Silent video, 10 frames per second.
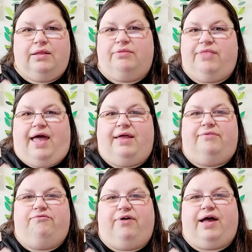that
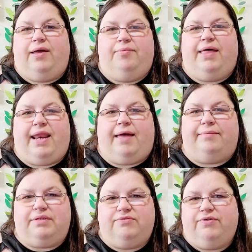vibe, that
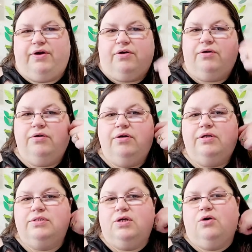atmosphere.
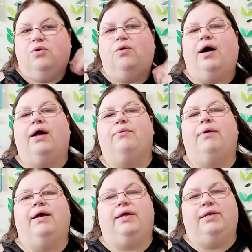So I
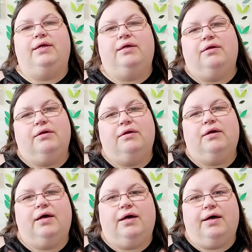read
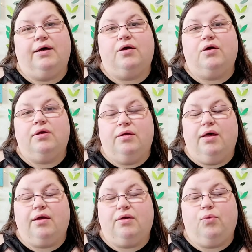uh,
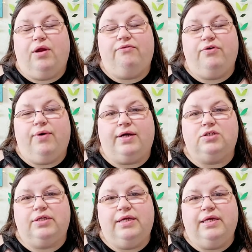quite a few
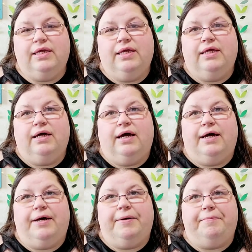actually.
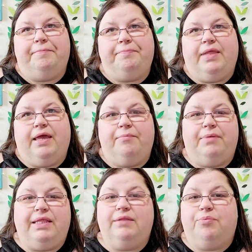Um, I'm
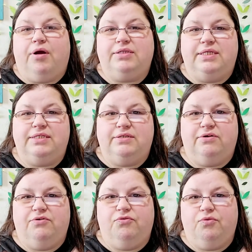in the process
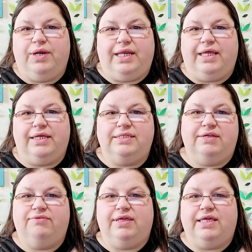of reading
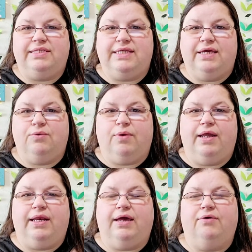Stephen King's It
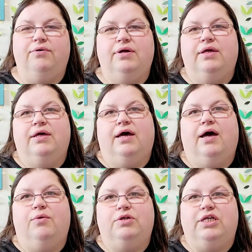right now,
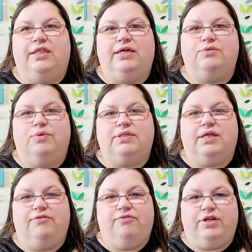uh, which I think is what's
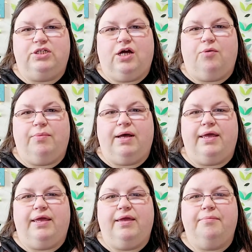going to finish out
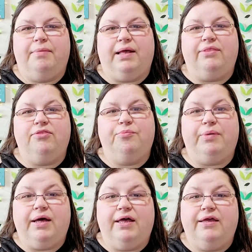my month.
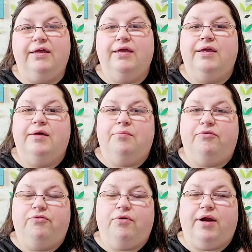But
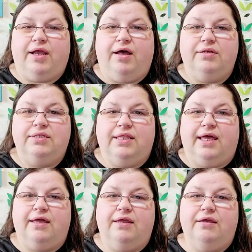before I got to
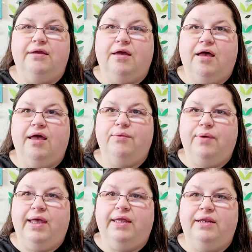that, I
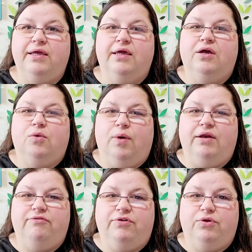read quite
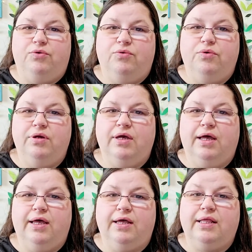a few
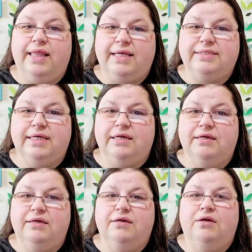uh, classic
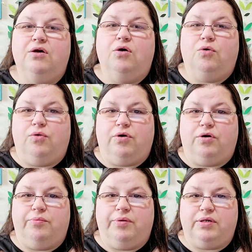
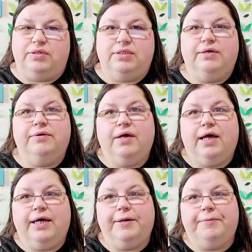horror books.
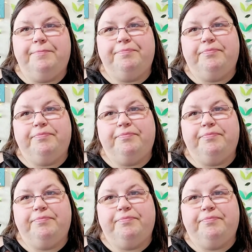Um,